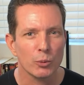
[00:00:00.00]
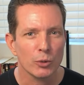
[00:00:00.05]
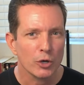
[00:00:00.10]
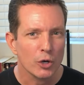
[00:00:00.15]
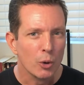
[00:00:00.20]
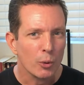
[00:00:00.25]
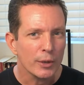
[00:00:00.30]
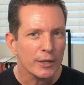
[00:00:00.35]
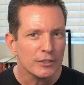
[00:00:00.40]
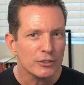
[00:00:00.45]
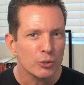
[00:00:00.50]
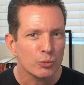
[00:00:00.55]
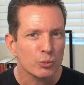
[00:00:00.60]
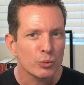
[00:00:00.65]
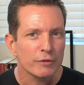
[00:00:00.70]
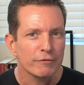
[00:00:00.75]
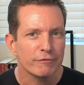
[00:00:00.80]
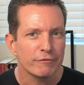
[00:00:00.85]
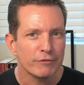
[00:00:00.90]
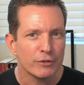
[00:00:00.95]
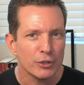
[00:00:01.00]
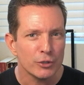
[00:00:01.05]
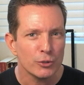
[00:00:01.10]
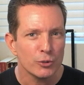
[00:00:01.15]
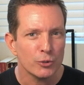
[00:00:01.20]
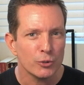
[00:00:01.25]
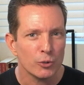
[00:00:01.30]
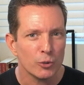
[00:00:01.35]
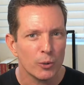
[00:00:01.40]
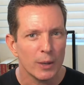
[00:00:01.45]
We're going to
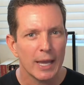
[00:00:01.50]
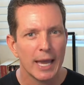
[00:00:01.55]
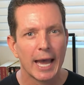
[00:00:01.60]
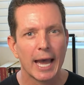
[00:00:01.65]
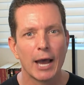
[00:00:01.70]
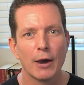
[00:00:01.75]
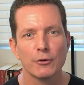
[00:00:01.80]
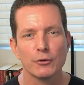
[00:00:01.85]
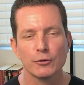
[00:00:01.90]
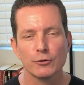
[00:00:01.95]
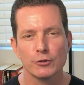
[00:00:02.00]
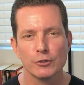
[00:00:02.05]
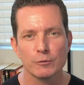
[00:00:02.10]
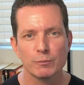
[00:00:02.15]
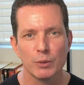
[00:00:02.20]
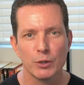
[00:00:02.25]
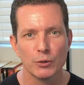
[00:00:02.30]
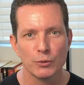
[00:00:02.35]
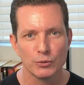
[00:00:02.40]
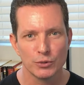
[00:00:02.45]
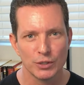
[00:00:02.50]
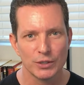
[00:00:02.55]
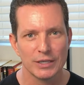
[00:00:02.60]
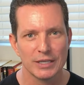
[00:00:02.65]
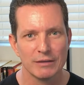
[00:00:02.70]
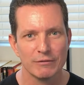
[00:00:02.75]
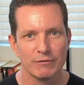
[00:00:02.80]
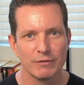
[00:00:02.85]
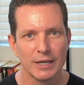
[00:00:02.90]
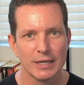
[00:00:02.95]
review how you spoke to
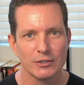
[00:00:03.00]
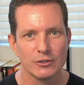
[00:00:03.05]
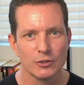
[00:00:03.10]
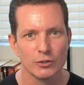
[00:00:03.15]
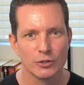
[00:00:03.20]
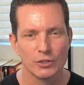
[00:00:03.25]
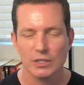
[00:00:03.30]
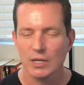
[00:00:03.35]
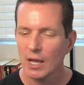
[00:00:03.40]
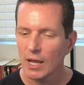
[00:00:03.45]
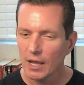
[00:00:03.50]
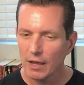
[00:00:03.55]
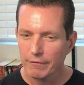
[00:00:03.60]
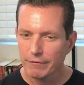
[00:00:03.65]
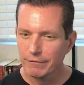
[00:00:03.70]
the investors,